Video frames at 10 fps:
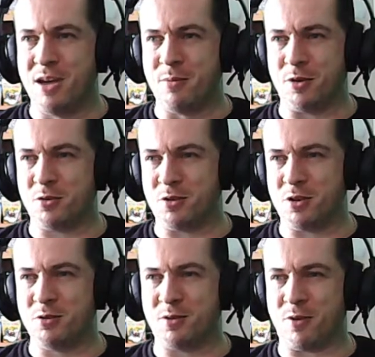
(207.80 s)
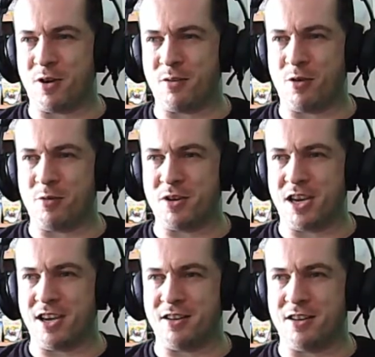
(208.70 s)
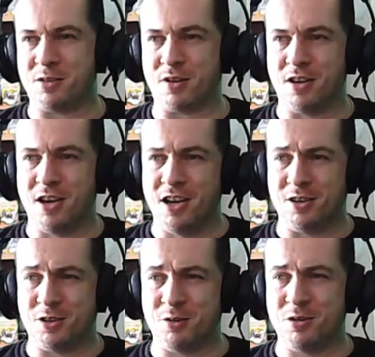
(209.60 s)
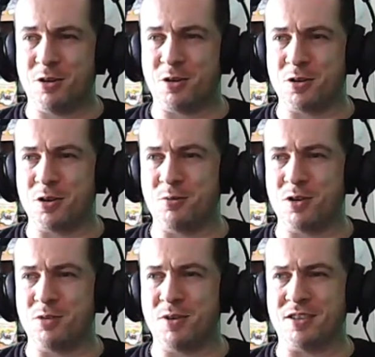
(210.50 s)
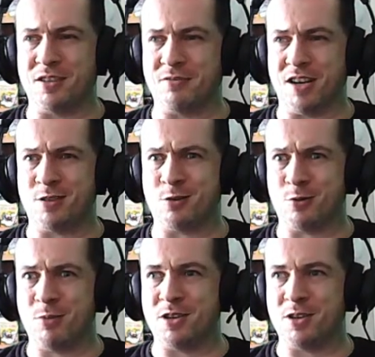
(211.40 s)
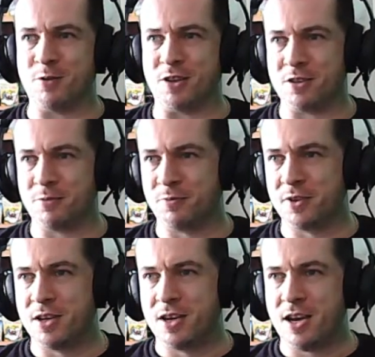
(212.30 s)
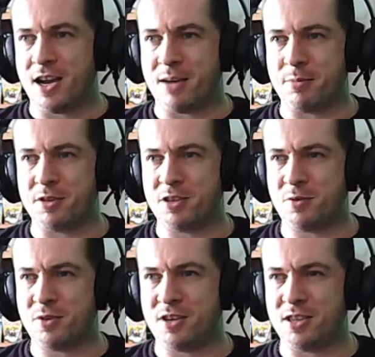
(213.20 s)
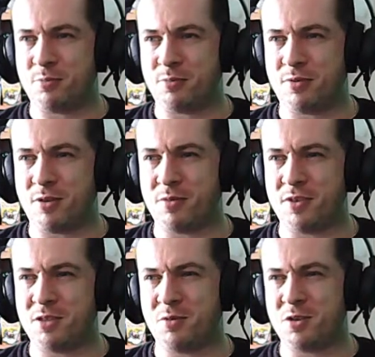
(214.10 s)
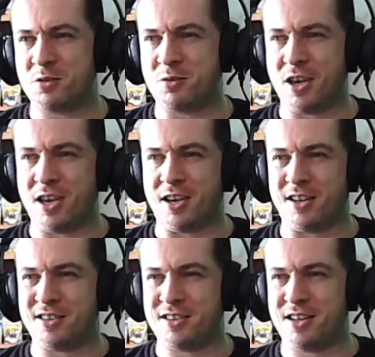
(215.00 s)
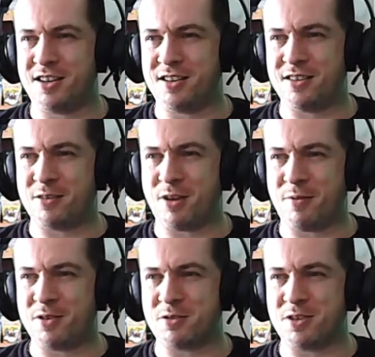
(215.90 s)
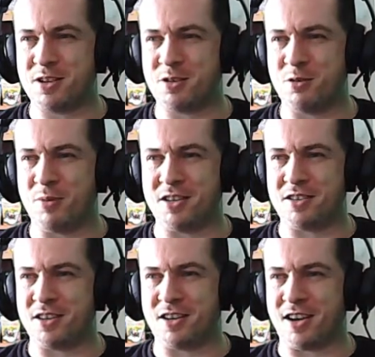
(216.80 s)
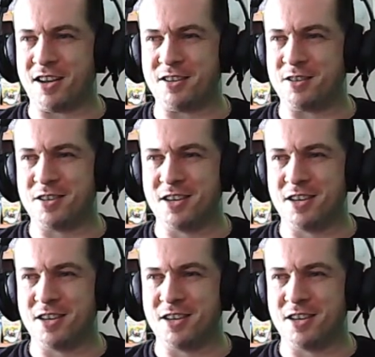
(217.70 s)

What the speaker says: But you don't lose the fireball when you get hit in this one. You do in the other two, which makes it extremely difficult. But this one is okay. It's still, the graphics are still too basic, and